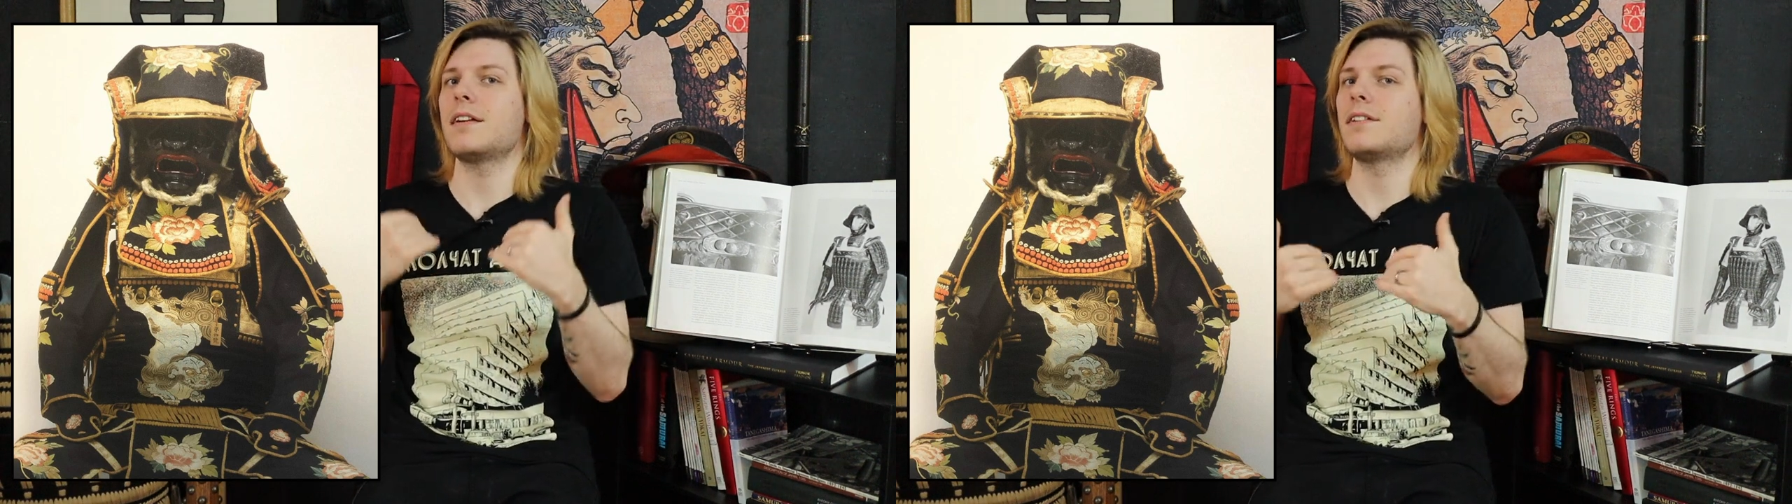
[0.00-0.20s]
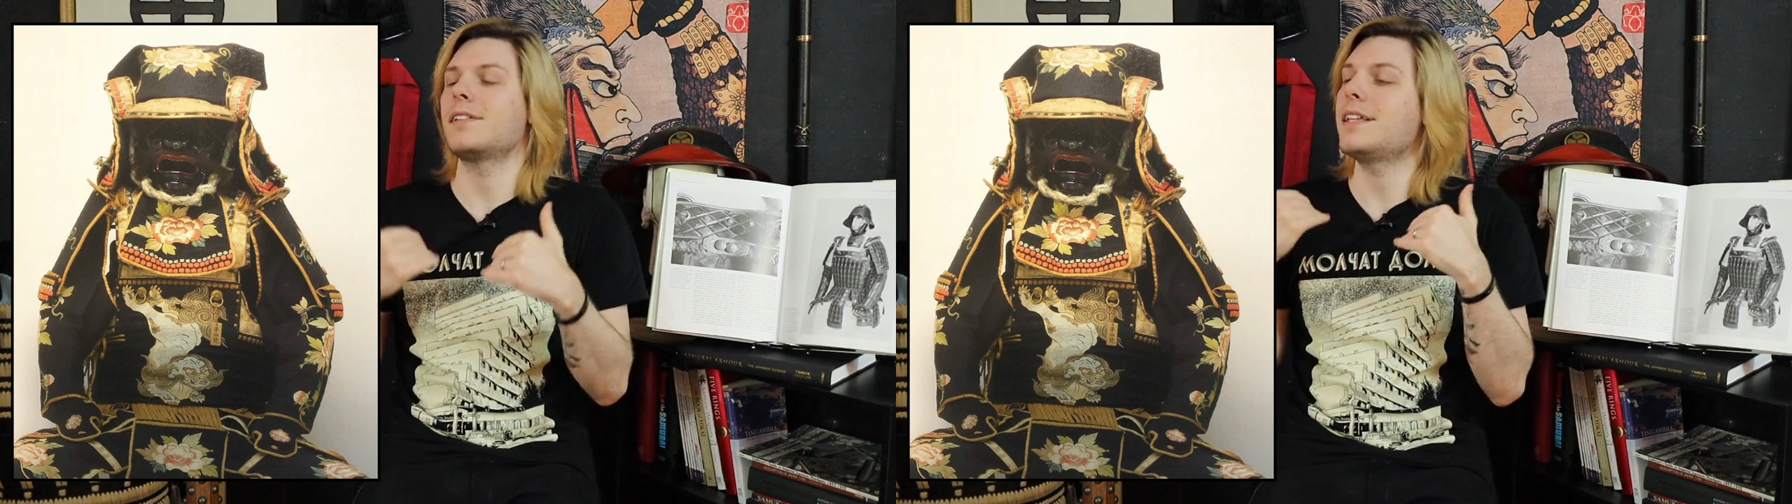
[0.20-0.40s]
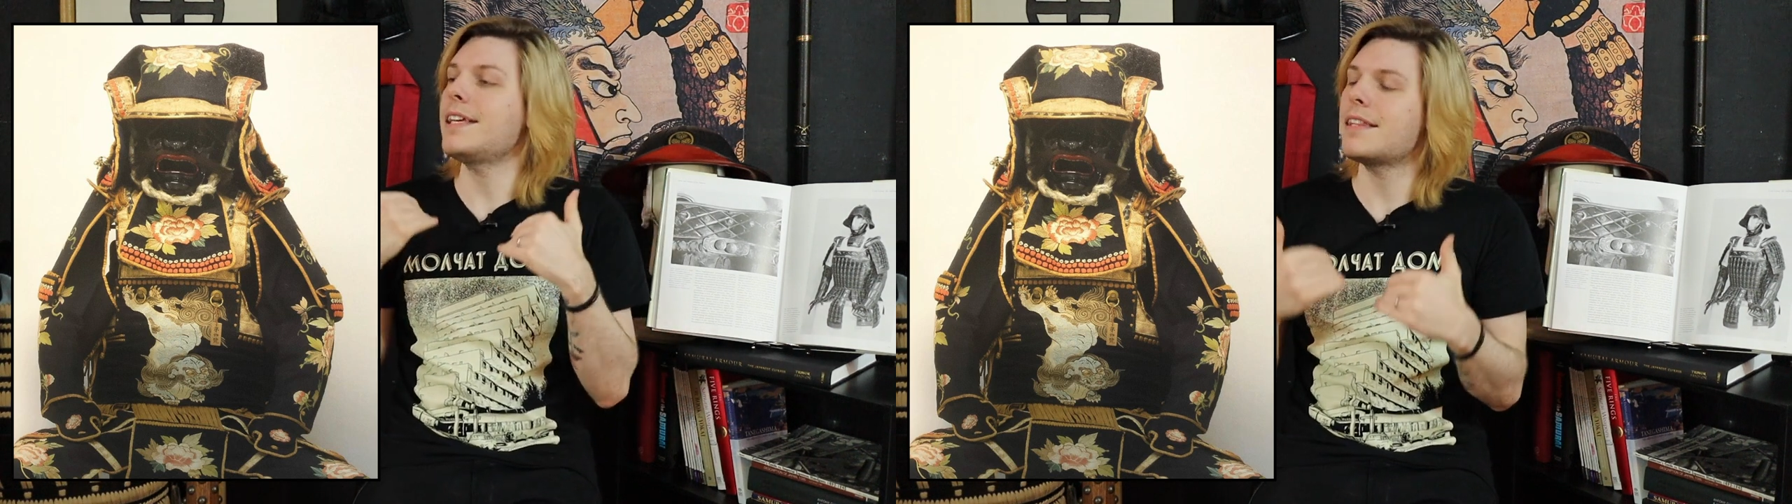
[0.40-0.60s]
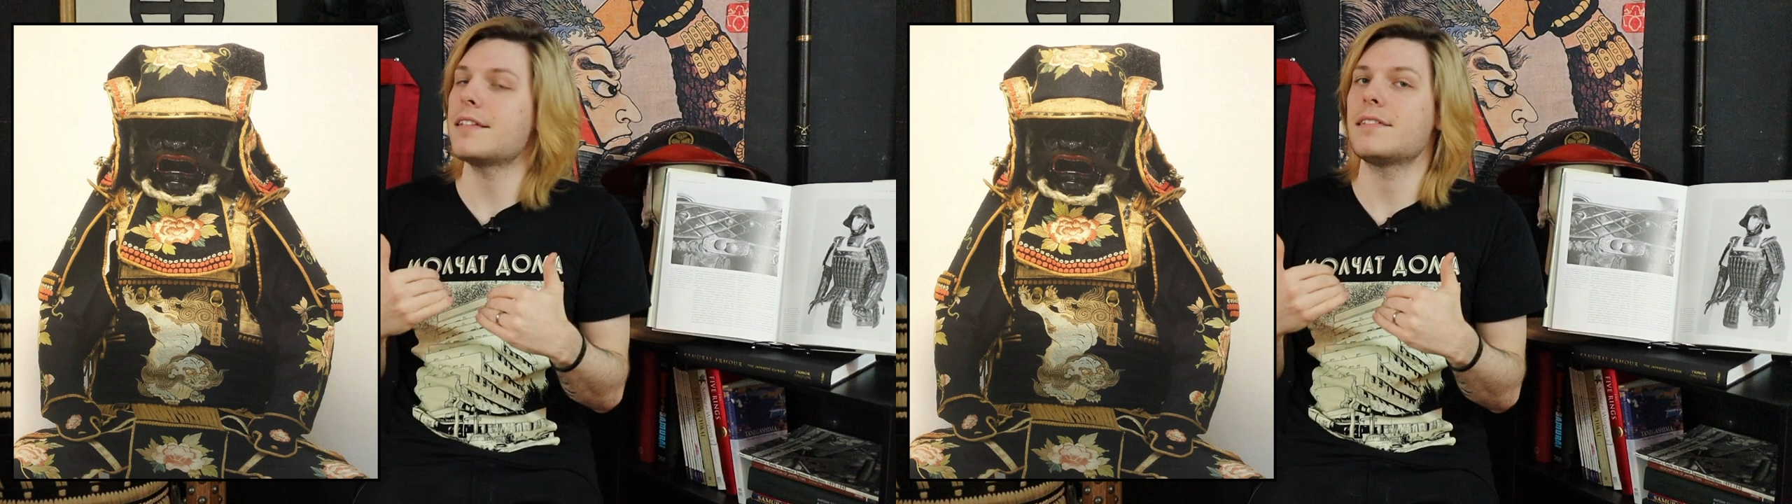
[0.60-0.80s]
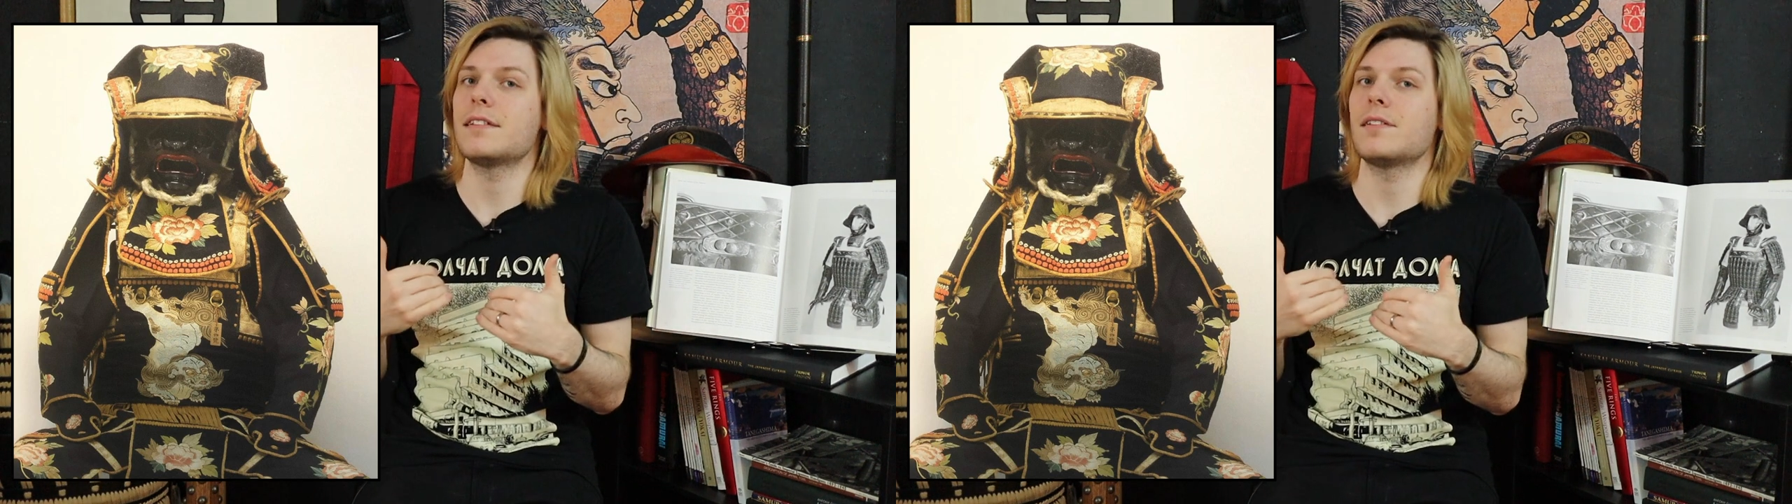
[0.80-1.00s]
underneath
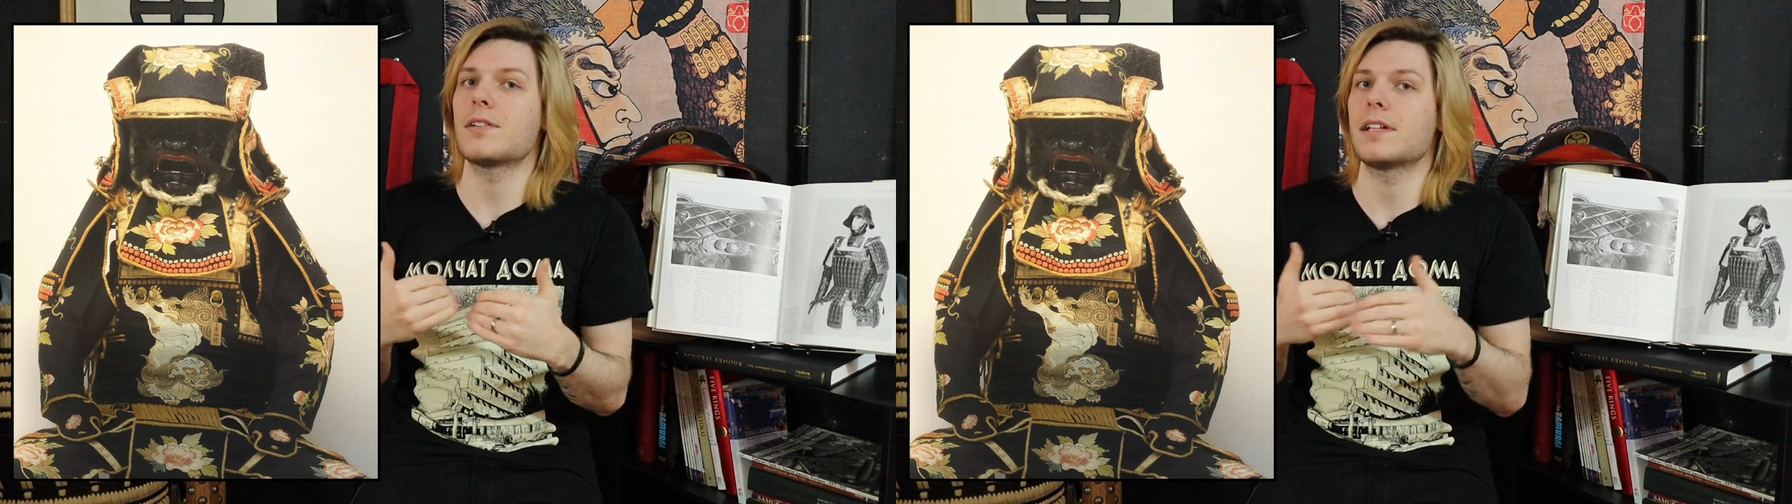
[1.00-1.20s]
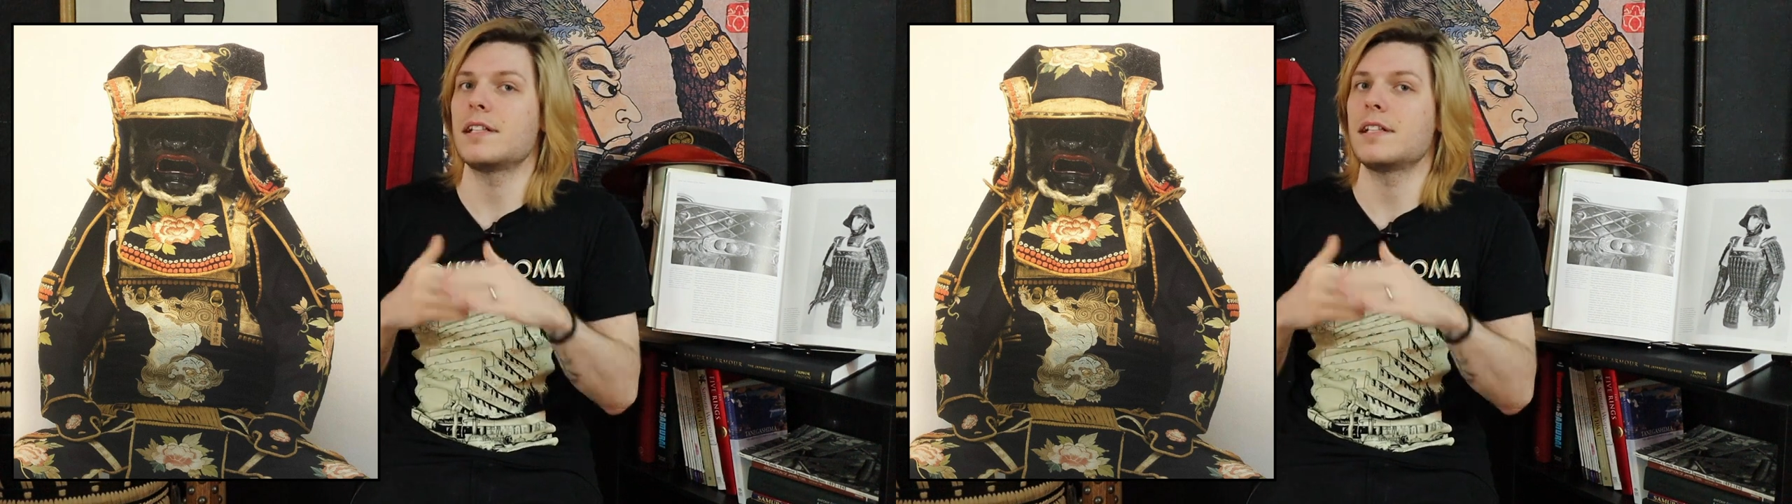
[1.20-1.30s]
the silk